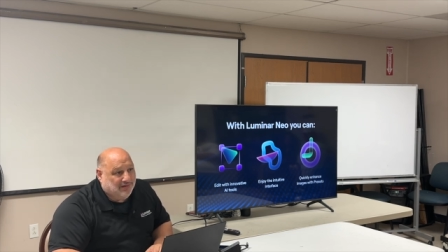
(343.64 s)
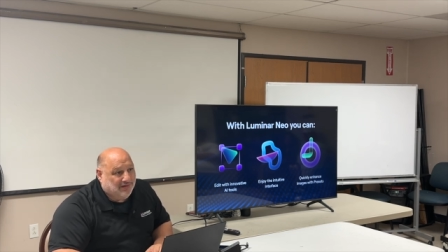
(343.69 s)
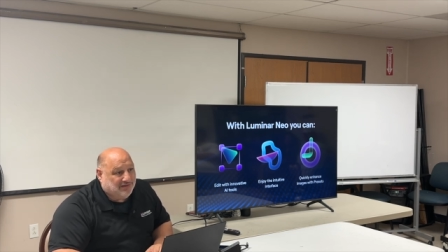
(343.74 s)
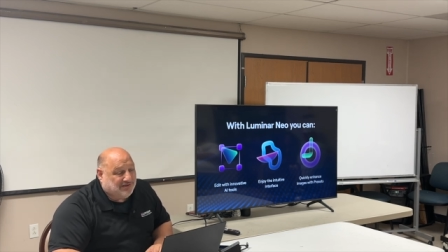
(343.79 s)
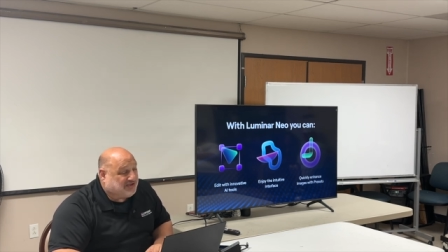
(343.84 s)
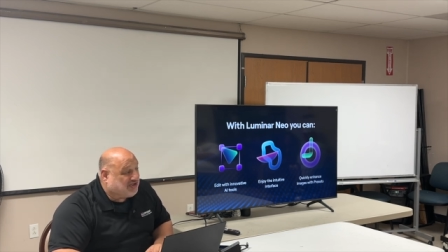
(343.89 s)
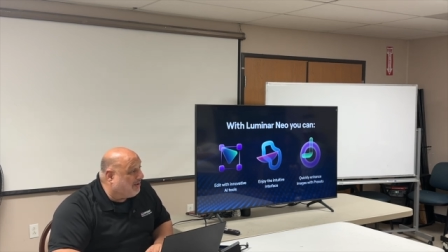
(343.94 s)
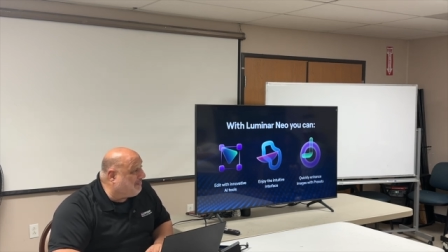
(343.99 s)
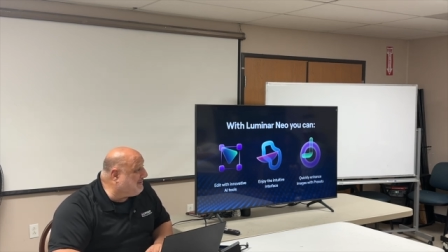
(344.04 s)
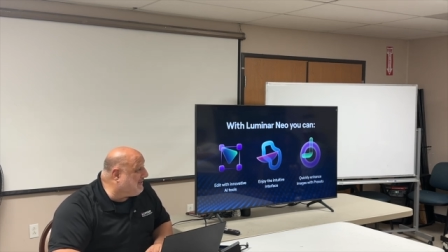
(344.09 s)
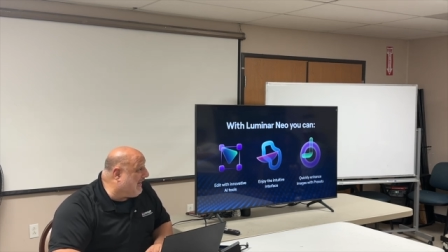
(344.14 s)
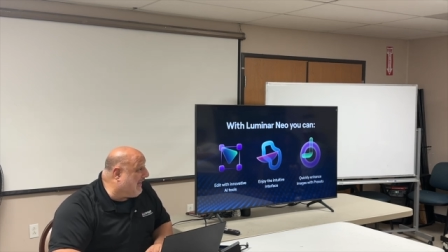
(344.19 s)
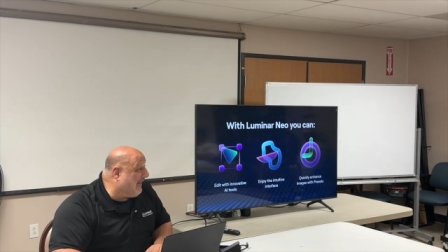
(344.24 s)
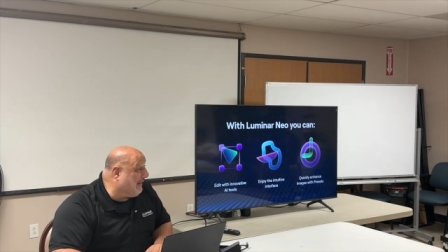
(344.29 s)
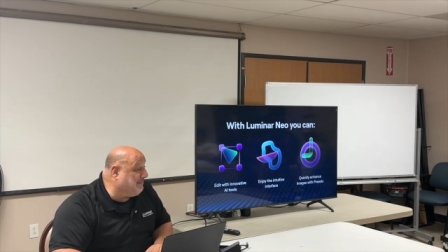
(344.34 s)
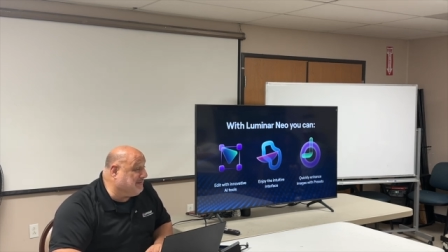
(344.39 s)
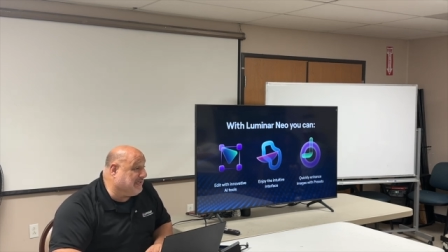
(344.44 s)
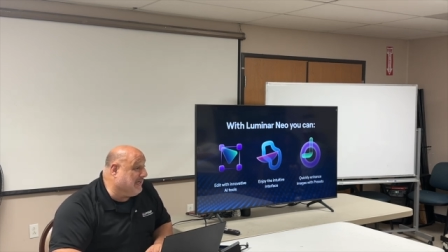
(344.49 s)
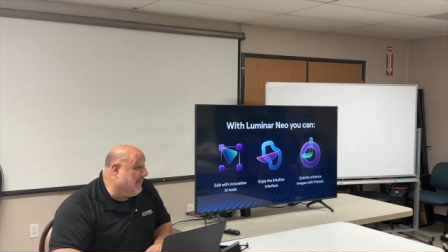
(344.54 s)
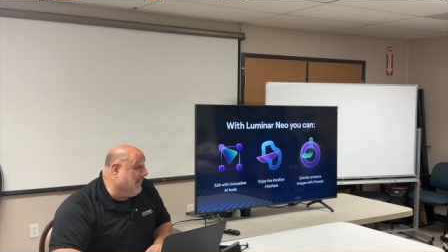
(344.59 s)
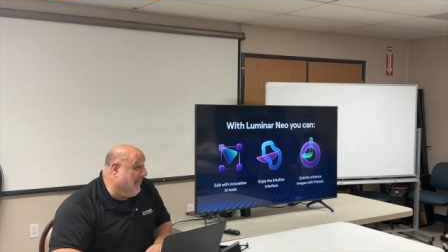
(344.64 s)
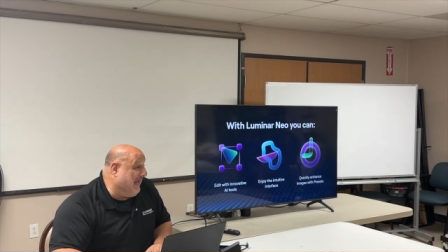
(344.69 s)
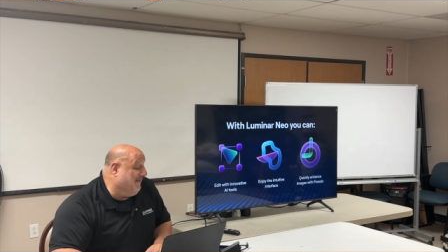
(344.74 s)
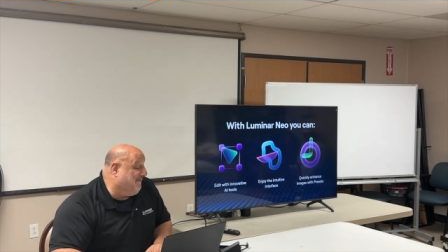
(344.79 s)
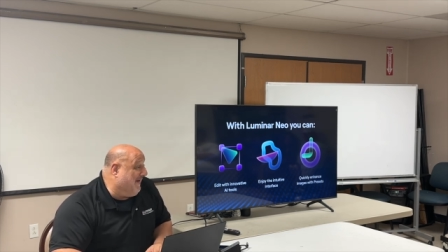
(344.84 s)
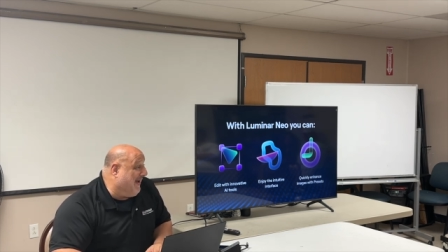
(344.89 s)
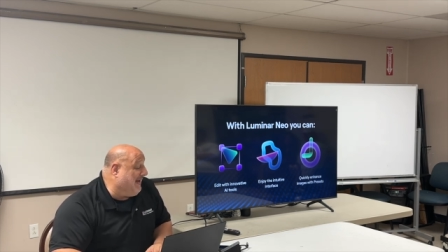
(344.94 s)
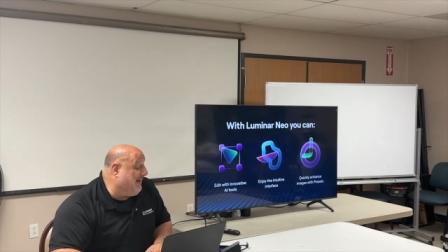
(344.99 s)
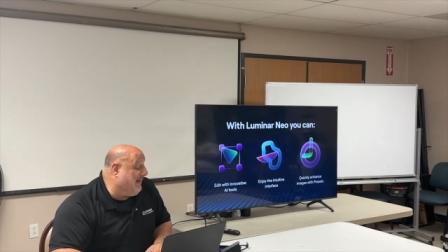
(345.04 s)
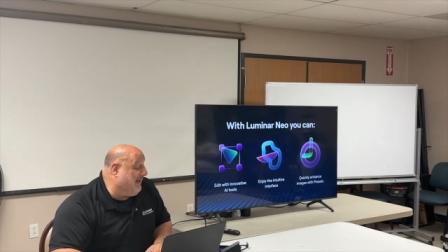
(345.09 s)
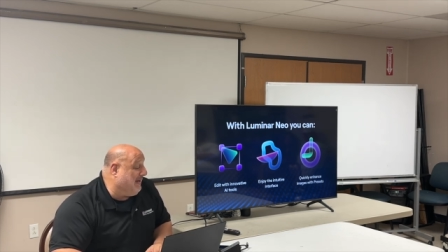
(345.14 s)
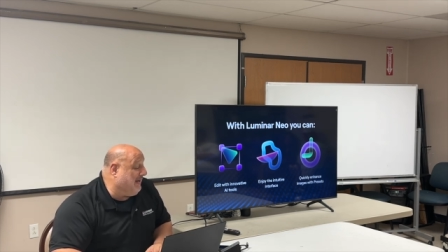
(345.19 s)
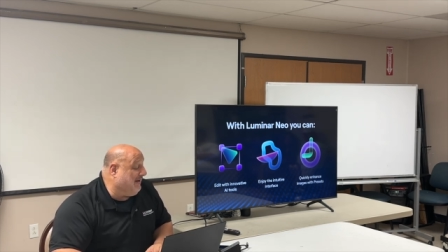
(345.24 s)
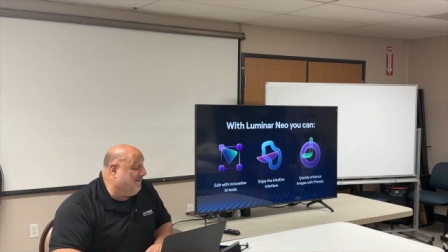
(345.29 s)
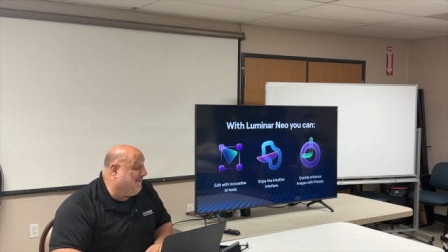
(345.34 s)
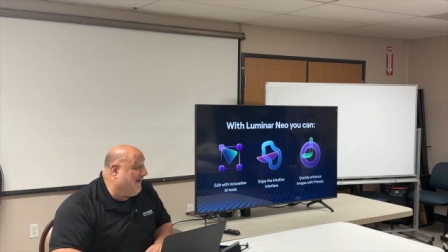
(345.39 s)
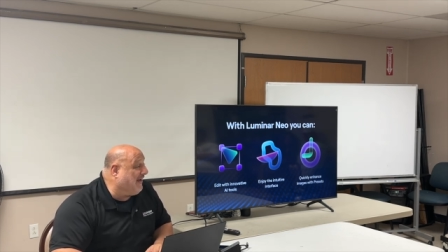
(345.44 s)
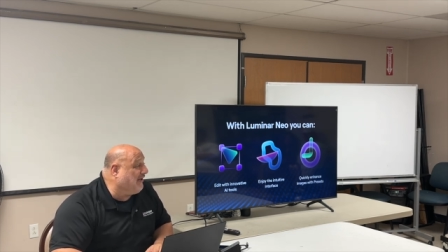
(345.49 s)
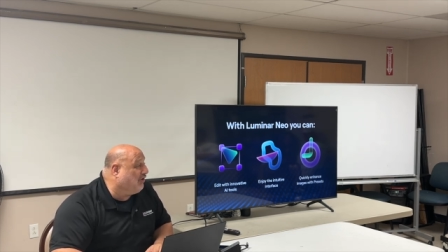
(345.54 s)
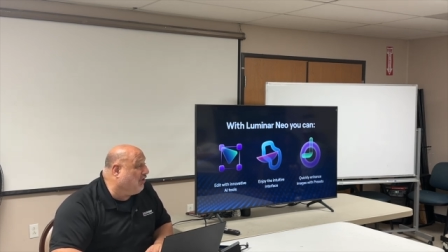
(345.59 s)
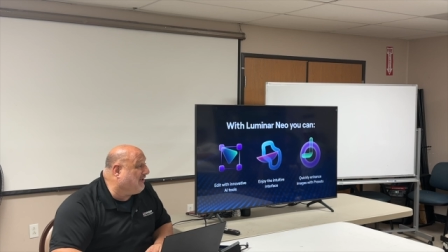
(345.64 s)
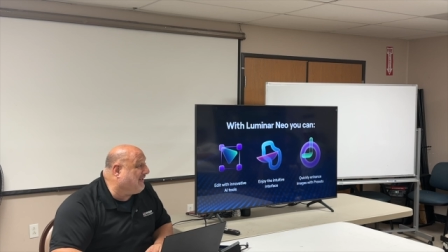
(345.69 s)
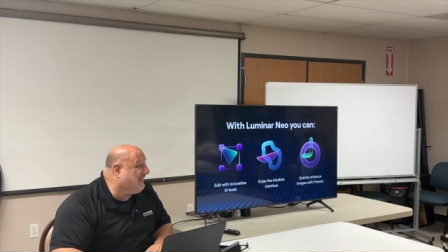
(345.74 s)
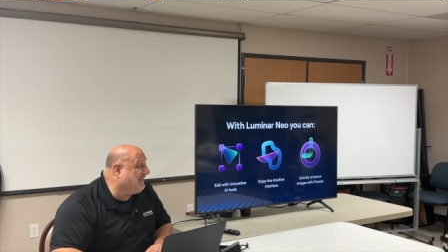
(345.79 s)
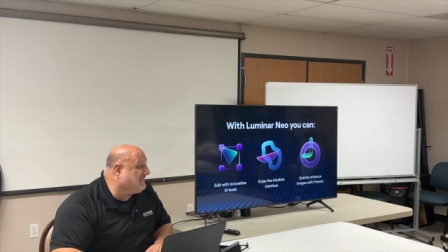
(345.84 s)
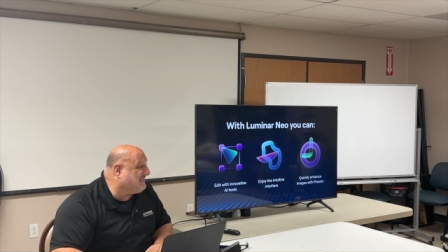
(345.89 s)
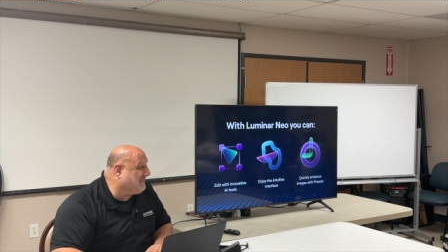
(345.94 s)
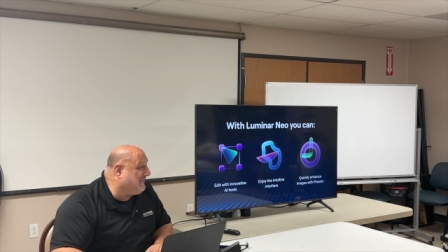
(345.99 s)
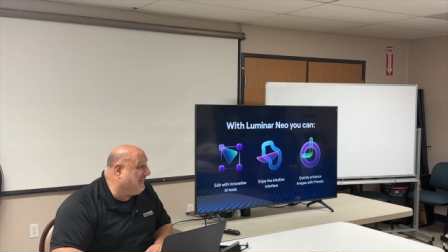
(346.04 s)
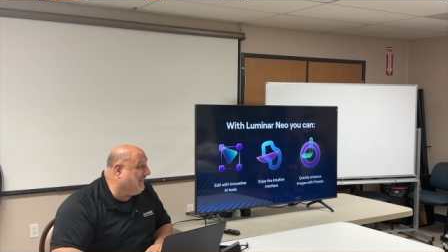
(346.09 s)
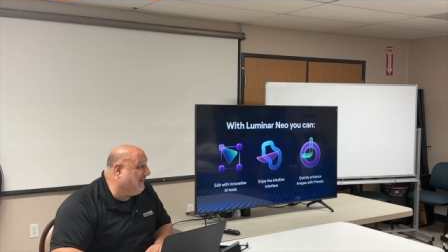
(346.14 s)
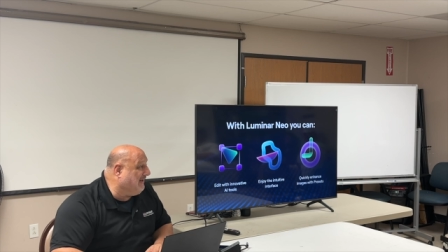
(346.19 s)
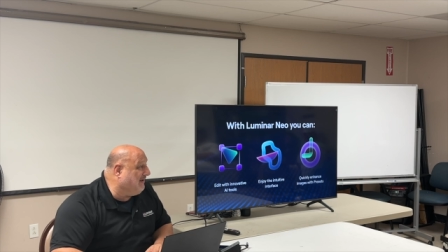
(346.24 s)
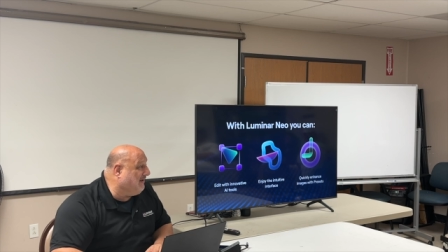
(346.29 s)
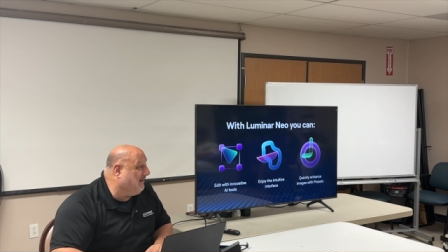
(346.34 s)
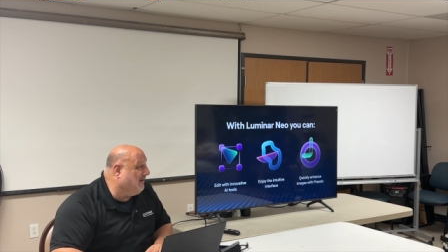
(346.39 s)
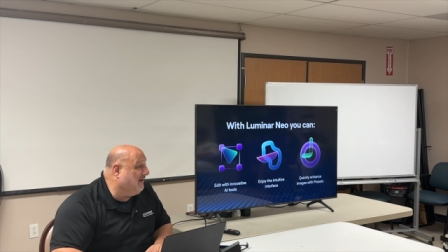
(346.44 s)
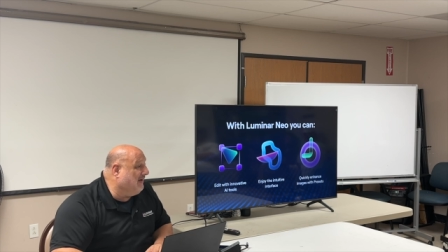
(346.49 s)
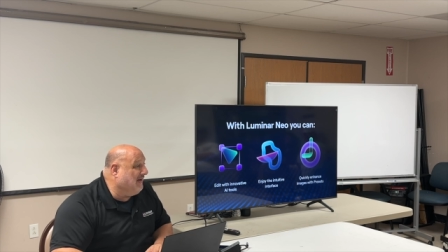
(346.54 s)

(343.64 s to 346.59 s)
Sometimes, if I, if I look at a scene